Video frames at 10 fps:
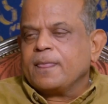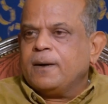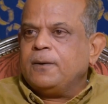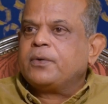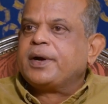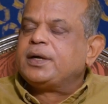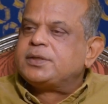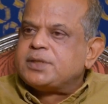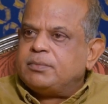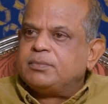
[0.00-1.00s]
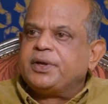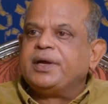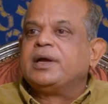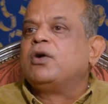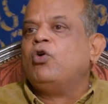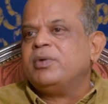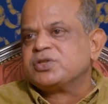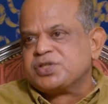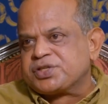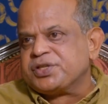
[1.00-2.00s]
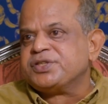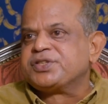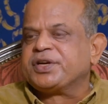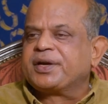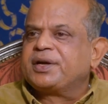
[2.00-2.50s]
Look at something, homocysteine check.